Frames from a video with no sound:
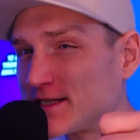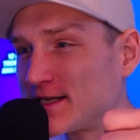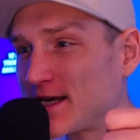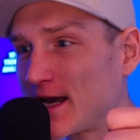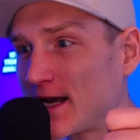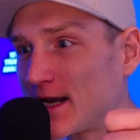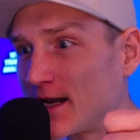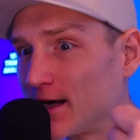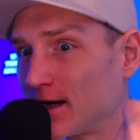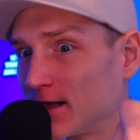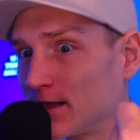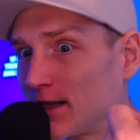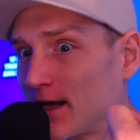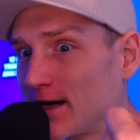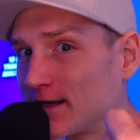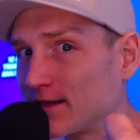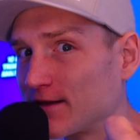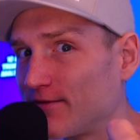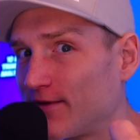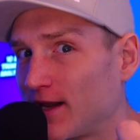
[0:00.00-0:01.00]
to say to
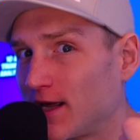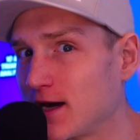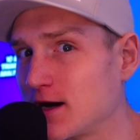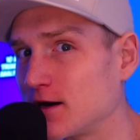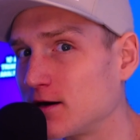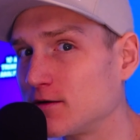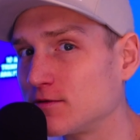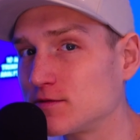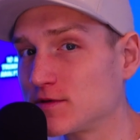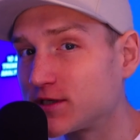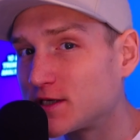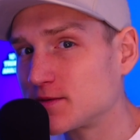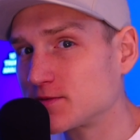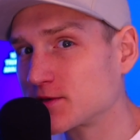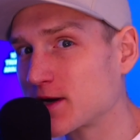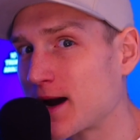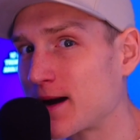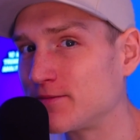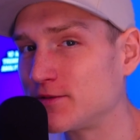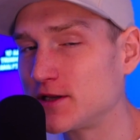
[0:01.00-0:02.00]
like the video,
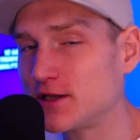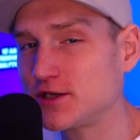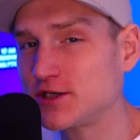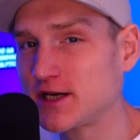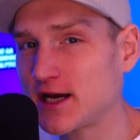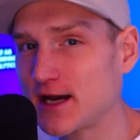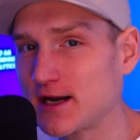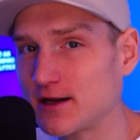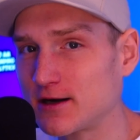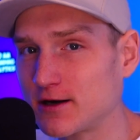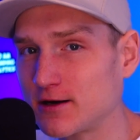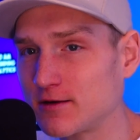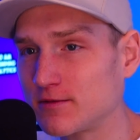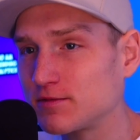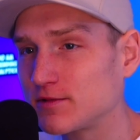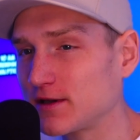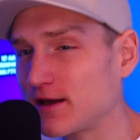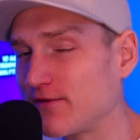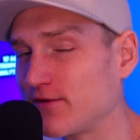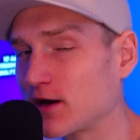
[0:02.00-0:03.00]
subscribe to the channel,
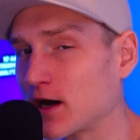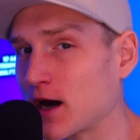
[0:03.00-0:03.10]
leave a